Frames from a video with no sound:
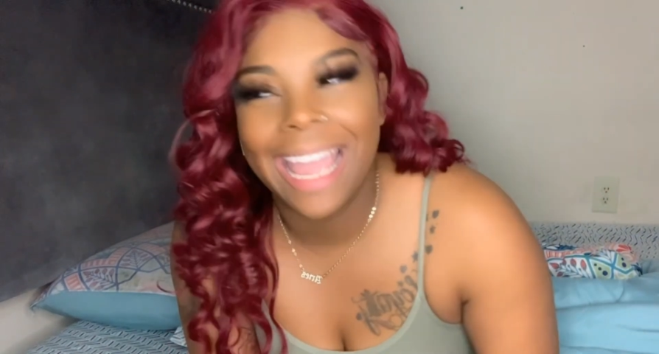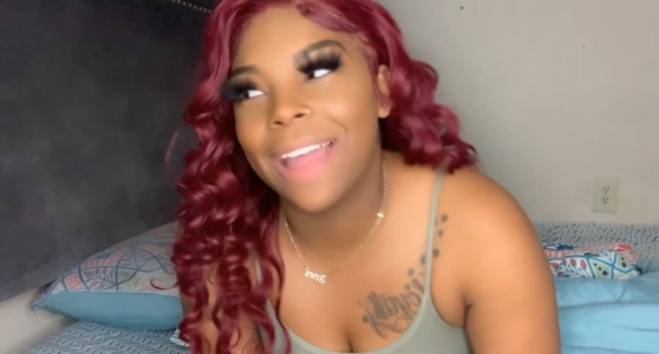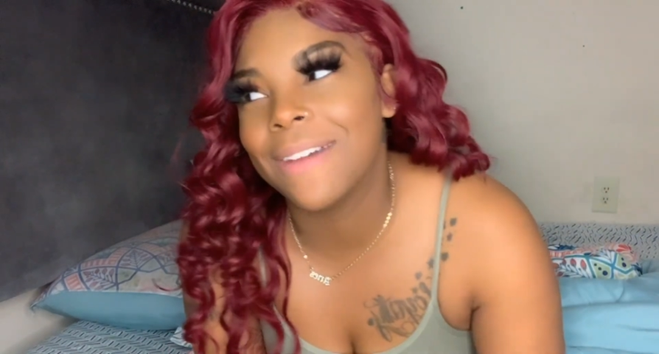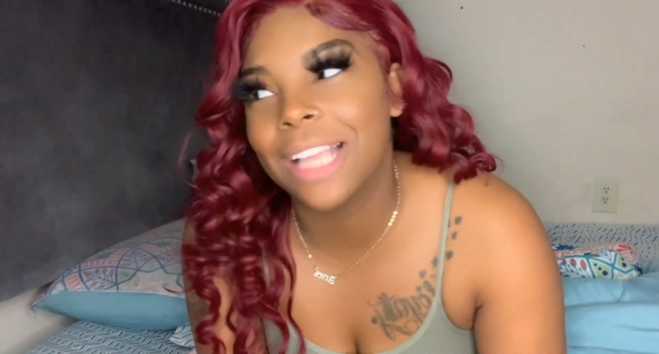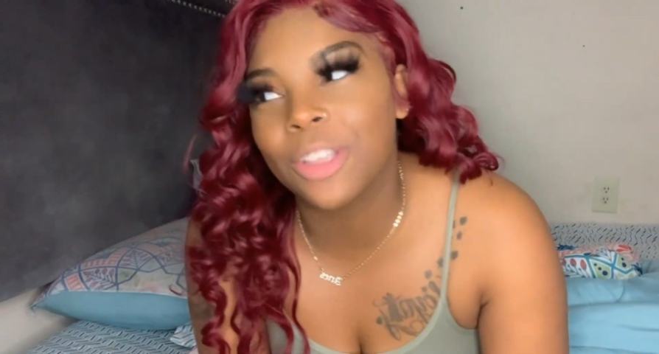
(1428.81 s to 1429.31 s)

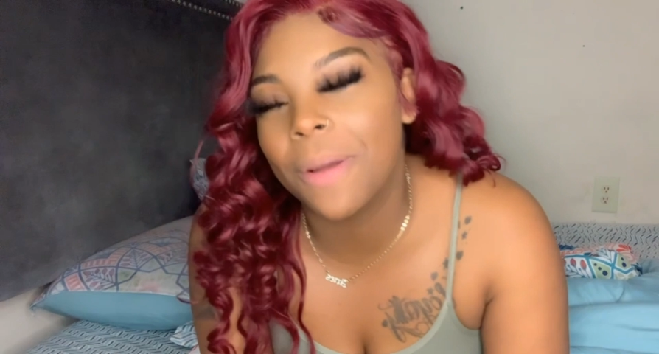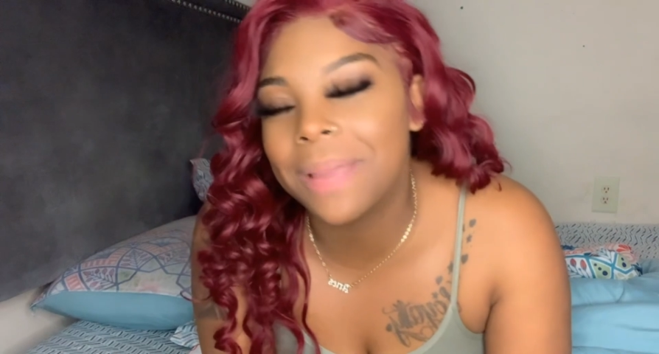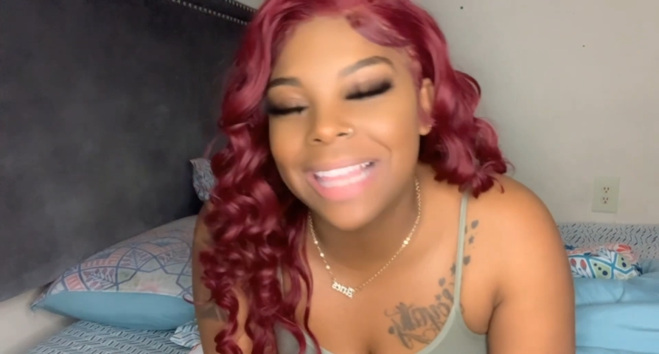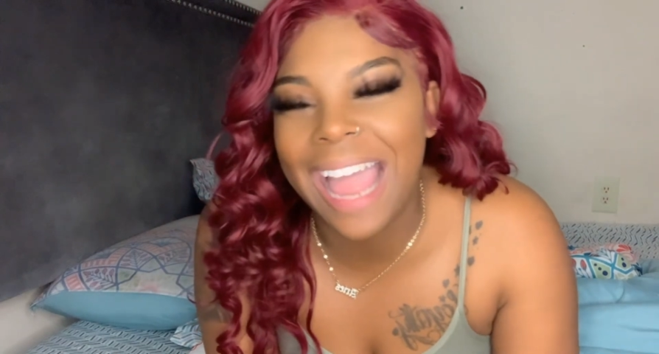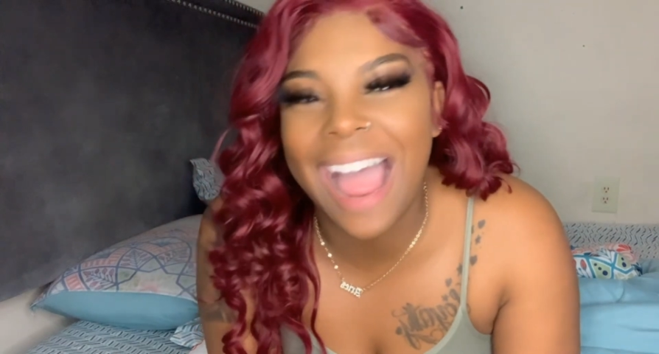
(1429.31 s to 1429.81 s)
And when I told
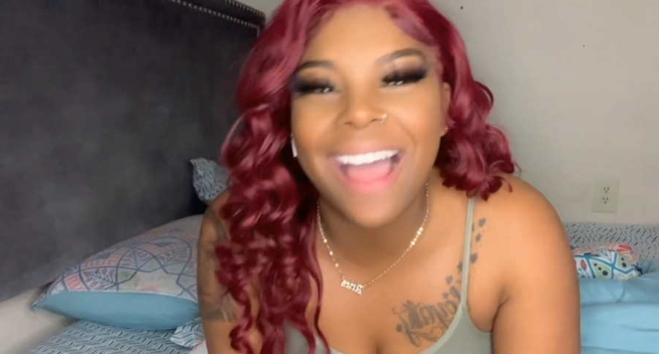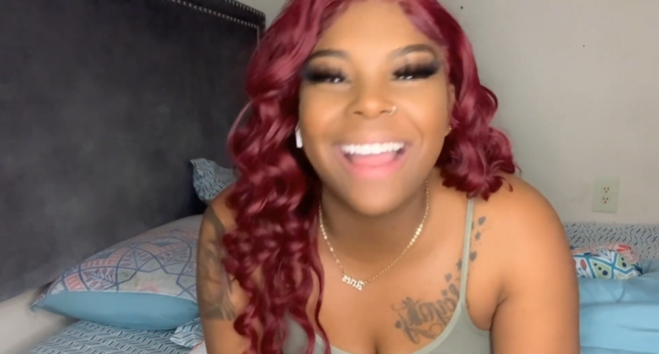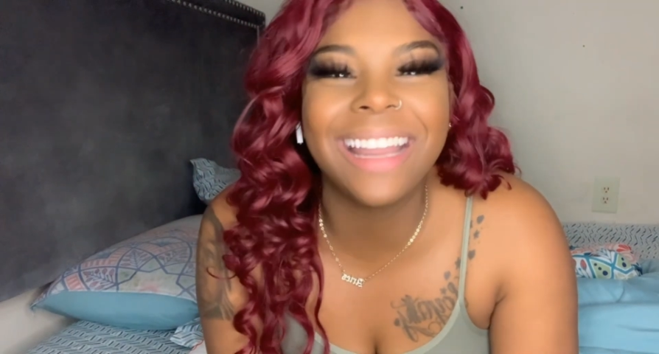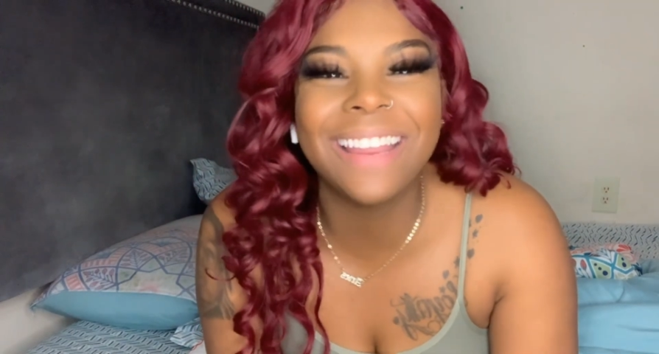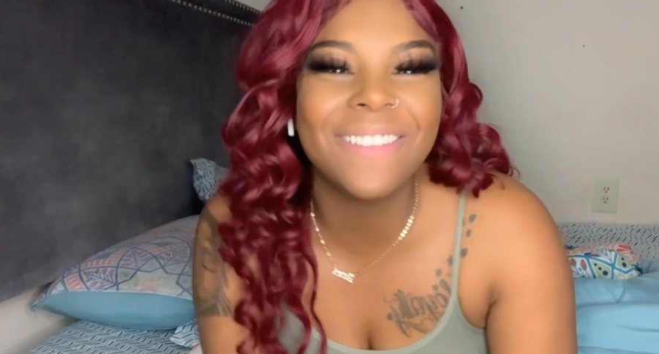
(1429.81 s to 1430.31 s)
him, he like,
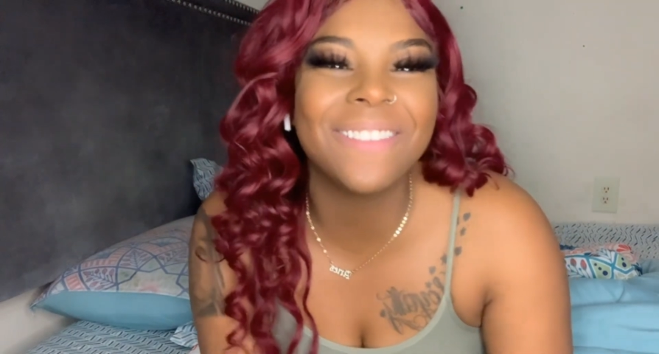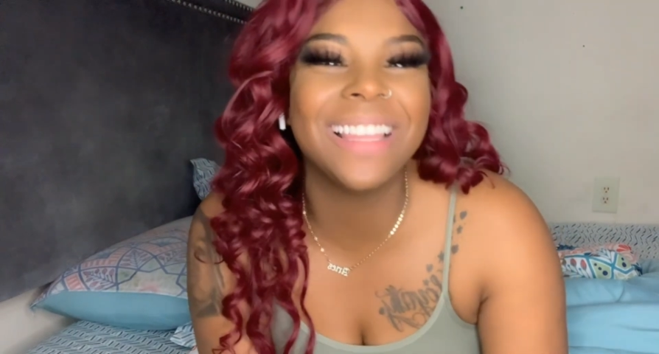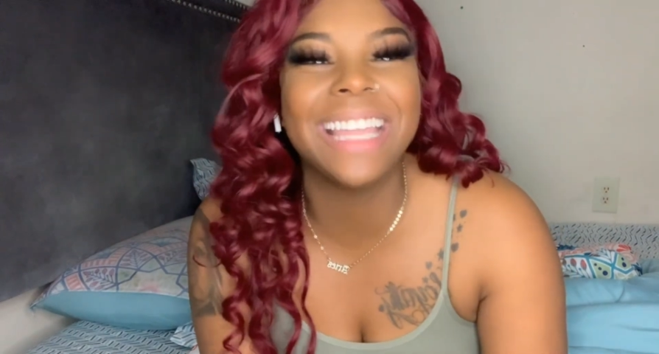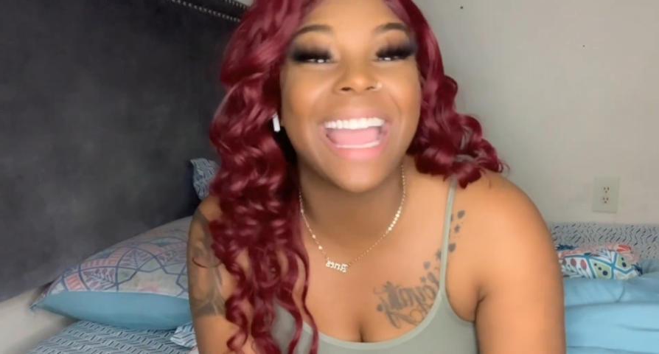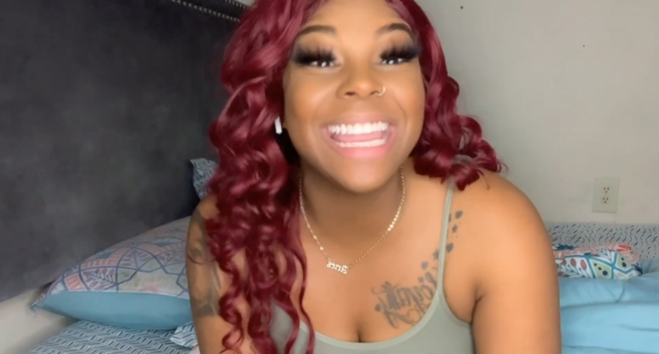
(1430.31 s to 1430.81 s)
I ain't even
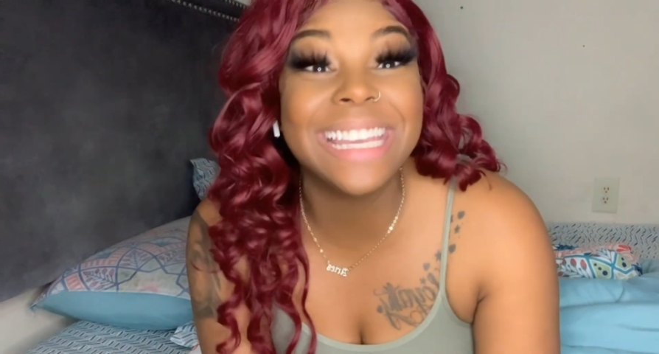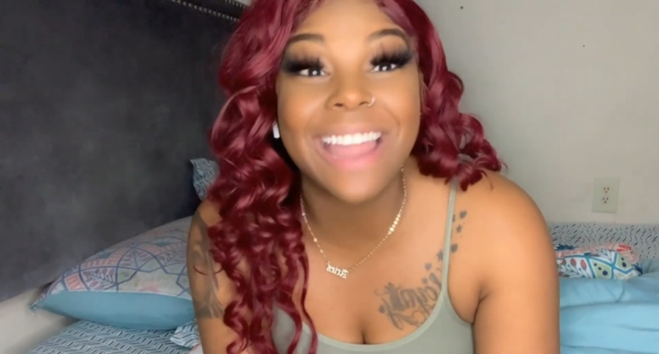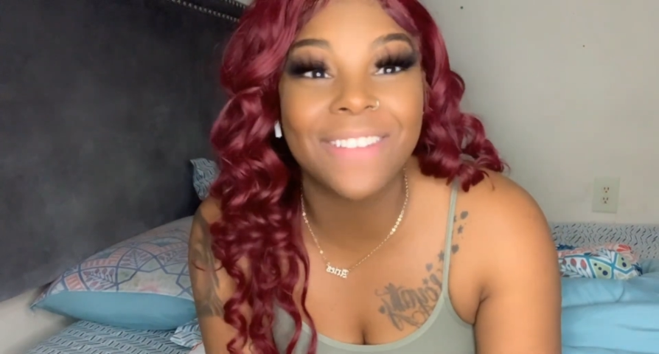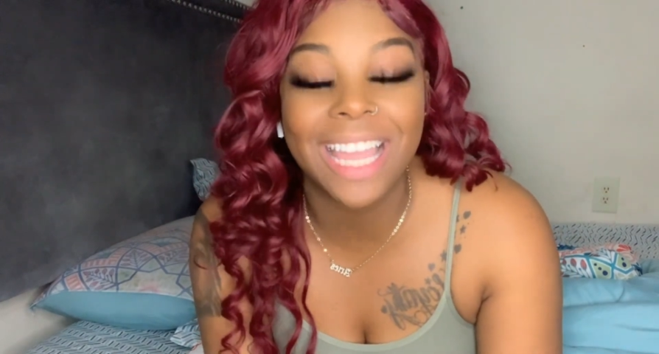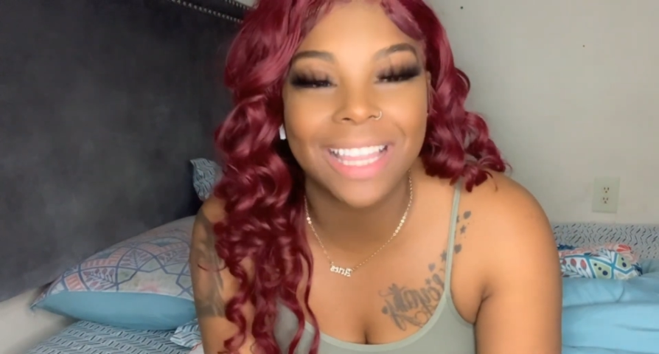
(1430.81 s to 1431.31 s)
really, he
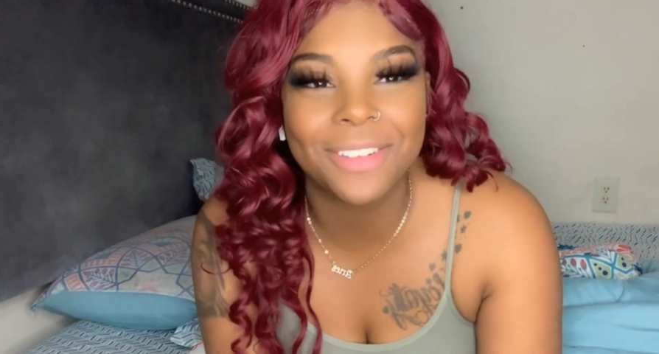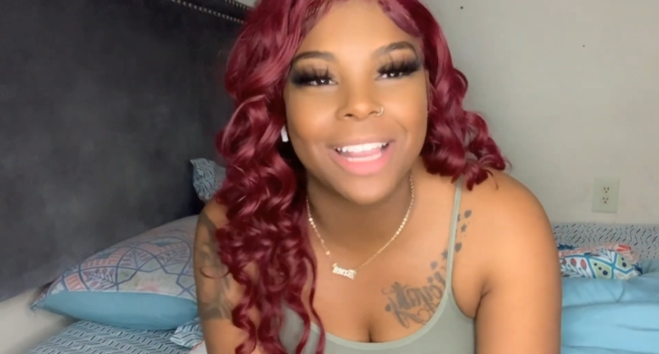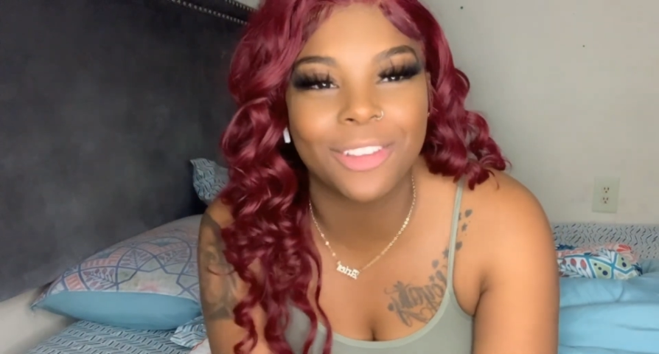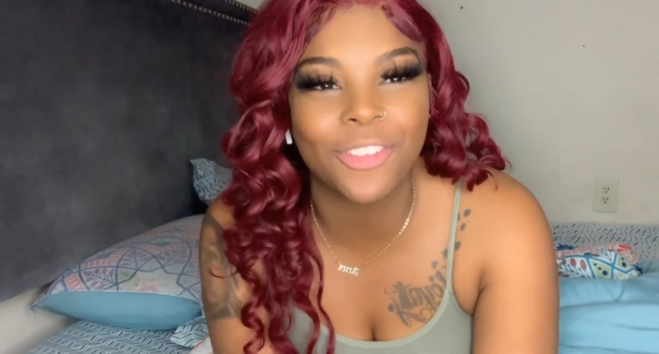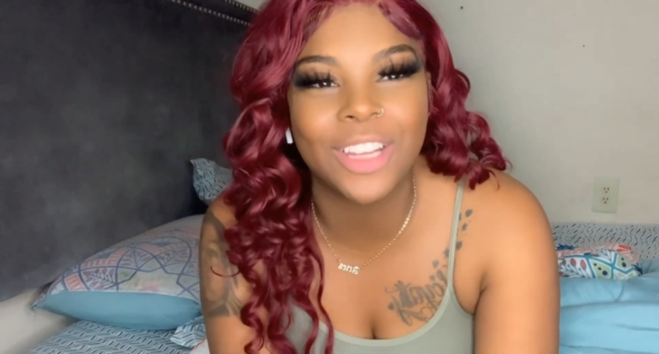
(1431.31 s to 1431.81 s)
never had lamb
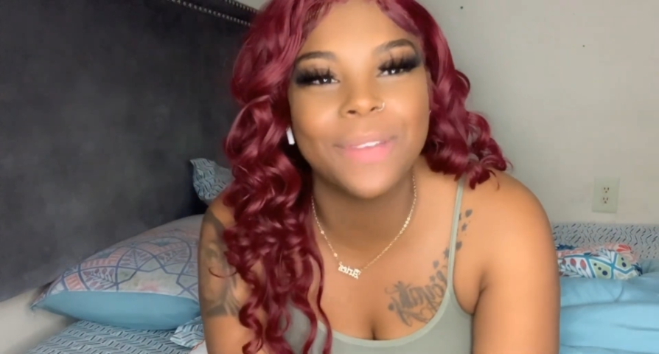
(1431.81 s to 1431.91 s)
chops before.